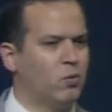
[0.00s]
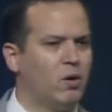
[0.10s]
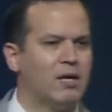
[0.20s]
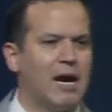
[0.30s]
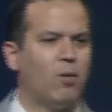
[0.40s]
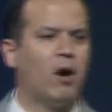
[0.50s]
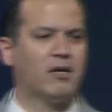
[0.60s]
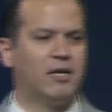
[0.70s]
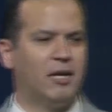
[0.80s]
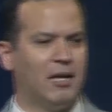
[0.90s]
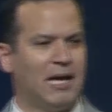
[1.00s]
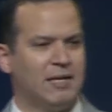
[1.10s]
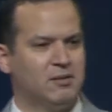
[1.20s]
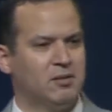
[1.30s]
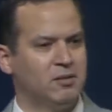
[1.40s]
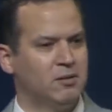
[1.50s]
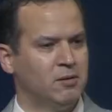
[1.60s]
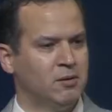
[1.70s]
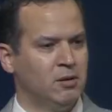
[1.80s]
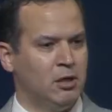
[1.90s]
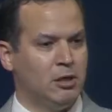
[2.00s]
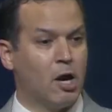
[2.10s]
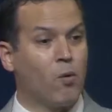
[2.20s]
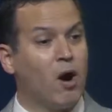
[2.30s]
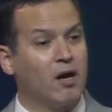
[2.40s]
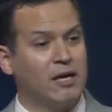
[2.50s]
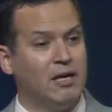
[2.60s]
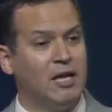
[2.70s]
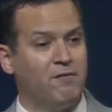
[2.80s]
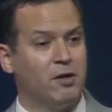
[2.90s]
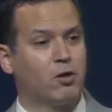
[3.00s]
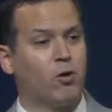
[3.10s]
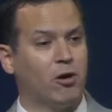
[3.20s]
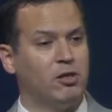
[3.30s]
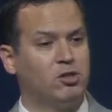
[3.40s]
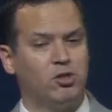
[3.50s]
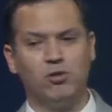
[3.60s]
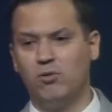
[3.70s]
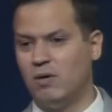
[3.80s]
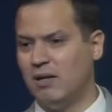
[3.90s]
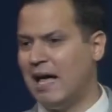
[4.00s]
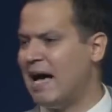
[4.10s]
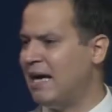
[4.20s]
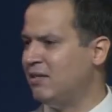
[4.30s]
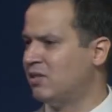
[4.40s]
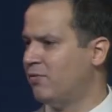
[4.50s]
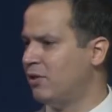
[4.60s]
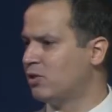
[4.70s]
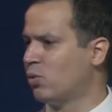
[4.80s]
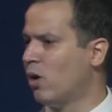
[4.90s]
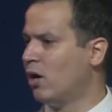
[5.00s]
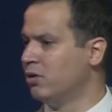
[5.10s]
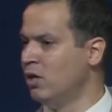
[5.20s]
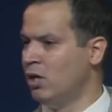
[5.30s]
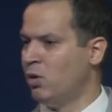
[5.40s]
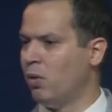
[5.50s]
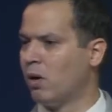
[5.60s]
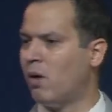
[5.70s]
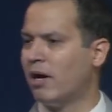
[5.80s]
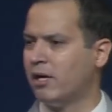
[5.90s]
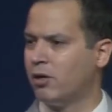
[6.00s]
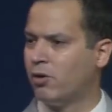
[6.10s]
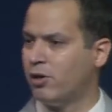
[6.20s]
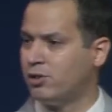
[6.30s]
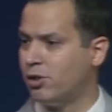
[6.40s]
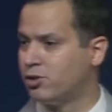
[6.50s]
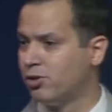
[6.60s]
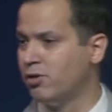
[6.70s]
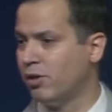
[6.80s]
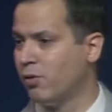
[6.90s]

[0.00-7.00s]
and we're now walking in light. They're walking, living according to lies of this world. We're walking according to the truth of